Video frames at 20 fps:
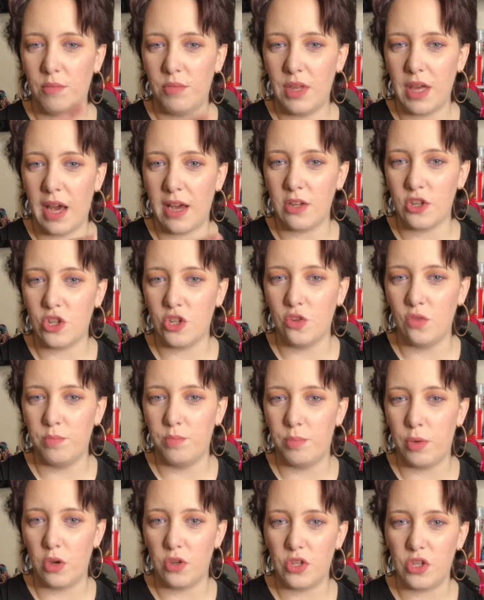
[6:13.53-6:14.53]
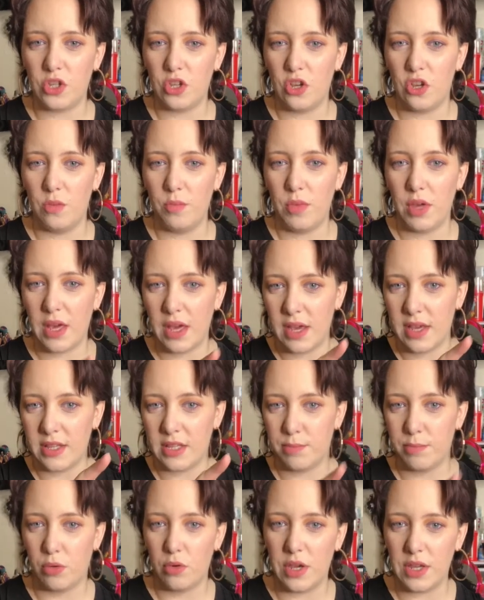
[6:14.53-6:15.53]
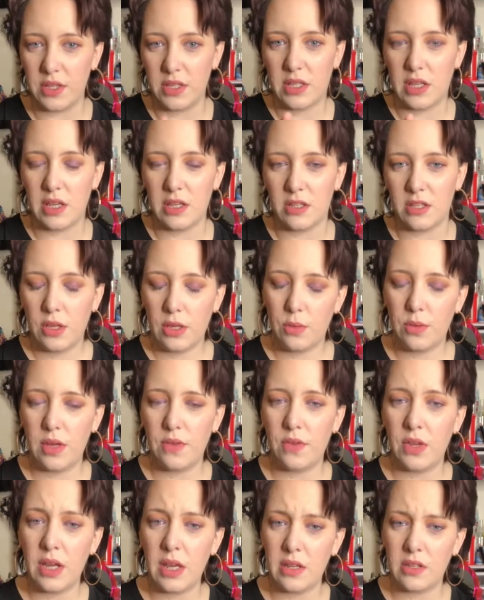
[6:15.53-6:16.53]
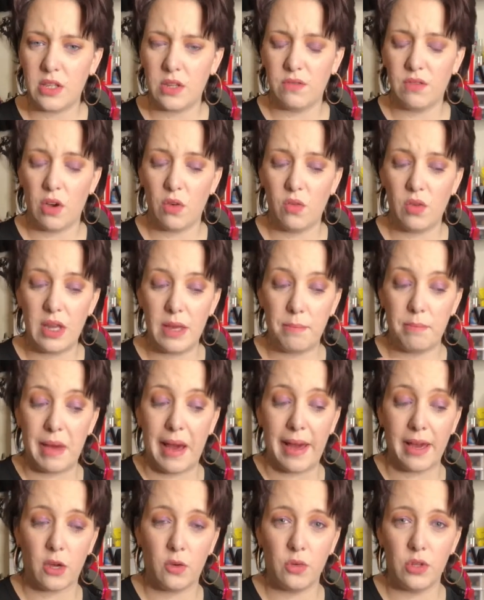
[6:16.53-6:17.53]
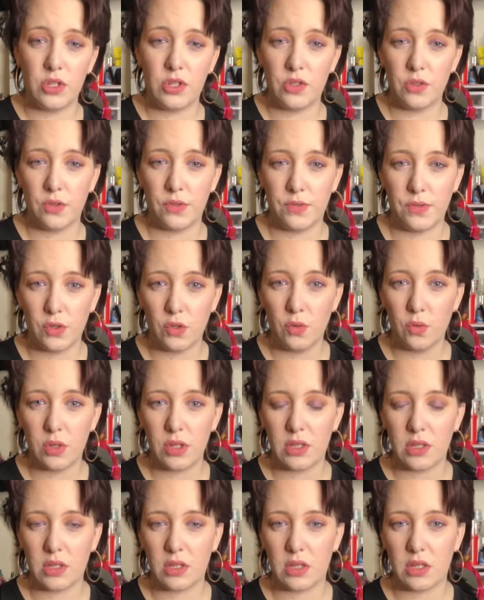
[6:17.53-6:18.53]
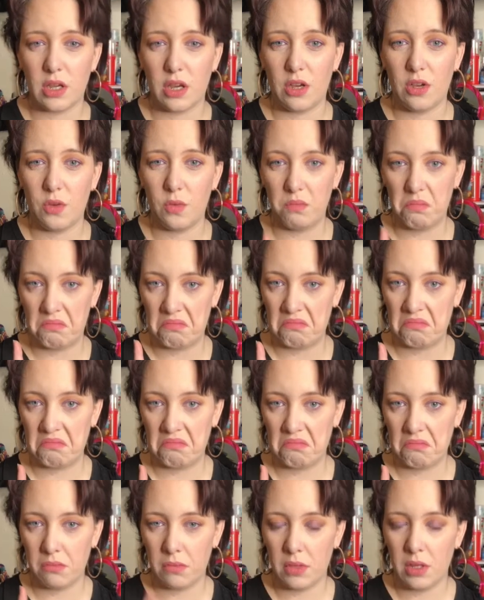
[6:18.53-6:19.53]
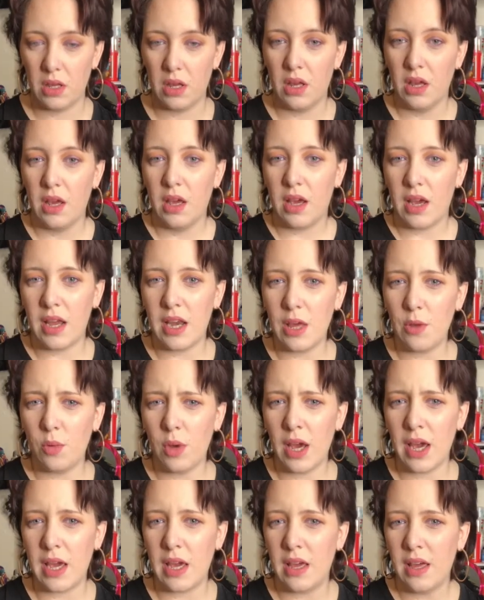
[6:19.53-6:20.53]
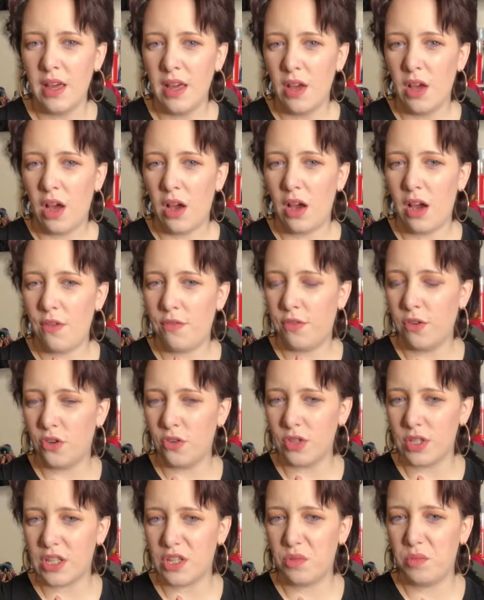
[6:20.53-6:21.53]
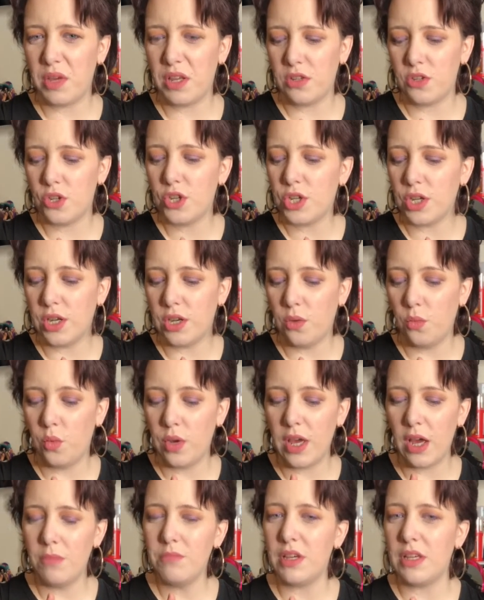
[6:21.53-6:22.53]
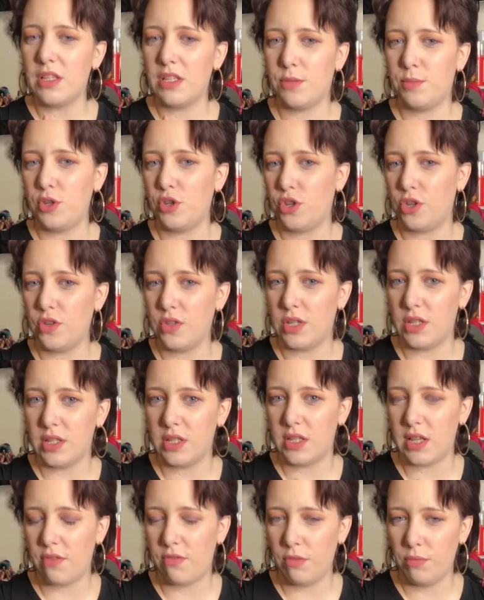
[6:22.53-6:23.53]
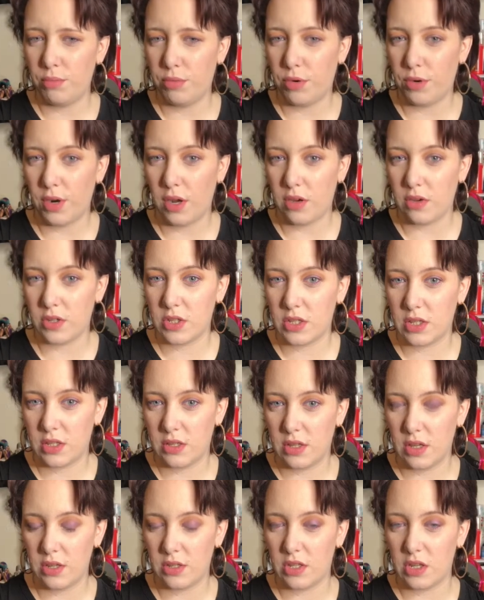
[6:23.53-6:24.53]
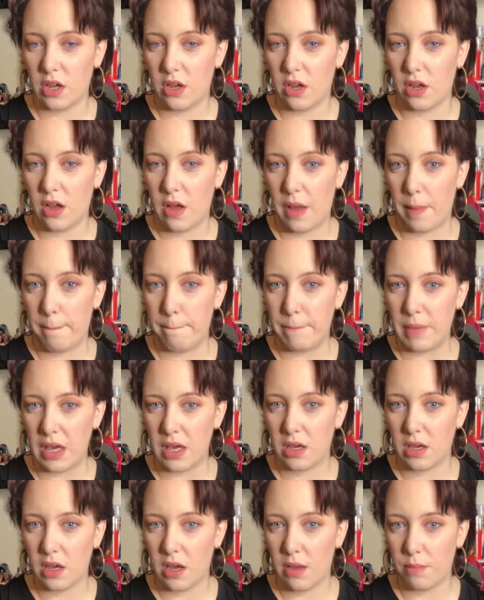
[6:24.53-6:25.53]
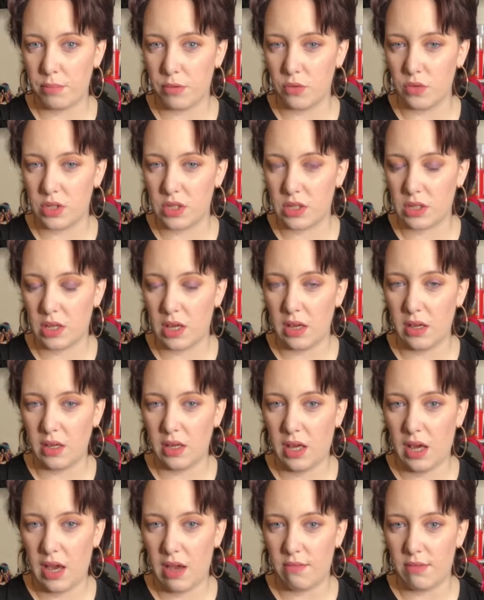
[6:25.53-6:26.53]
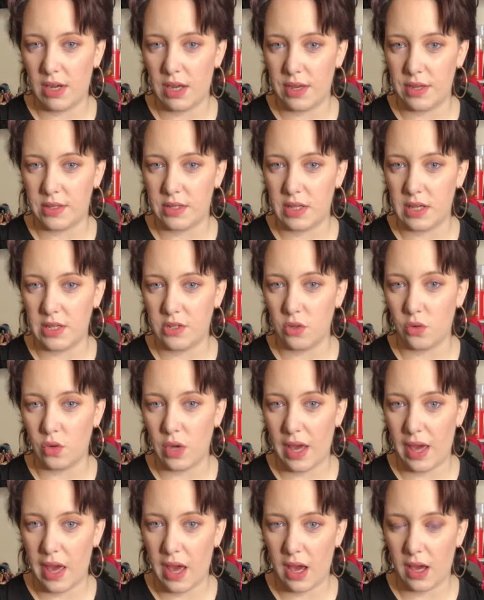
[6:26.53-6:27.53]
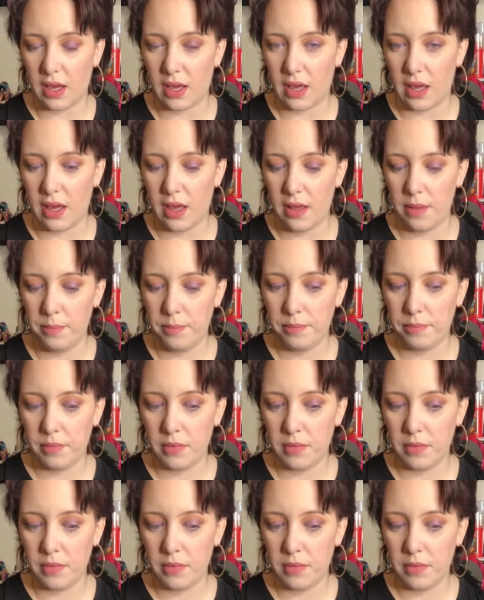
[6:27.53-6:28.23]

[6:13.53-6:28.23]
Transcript: The actual bottom is pointed. You either need to roll it backwards or forwards. So anyway, I forgot to mention, we are meant to be choosing 7 products that are makeup or skincare related, or hair care.